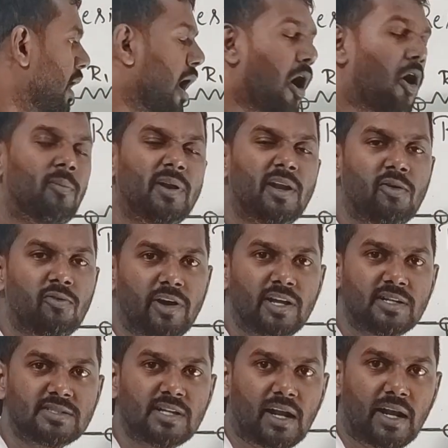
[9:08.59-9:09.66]
How many
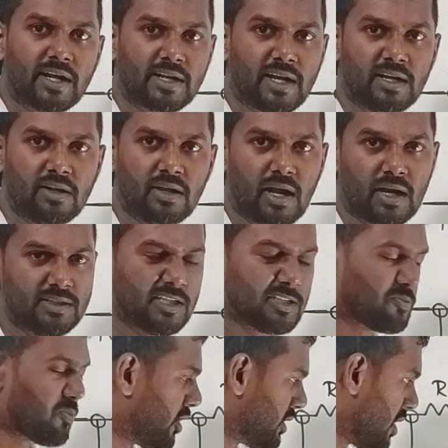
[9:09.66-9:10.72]
wires are connected at
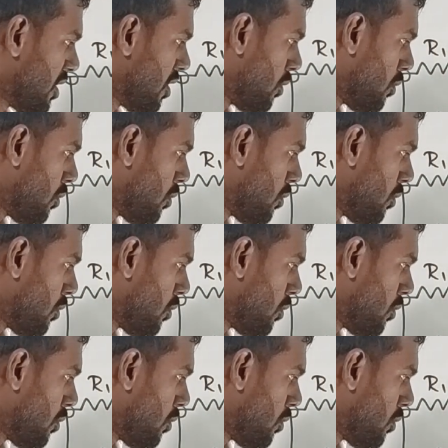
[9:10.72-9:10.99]
this point?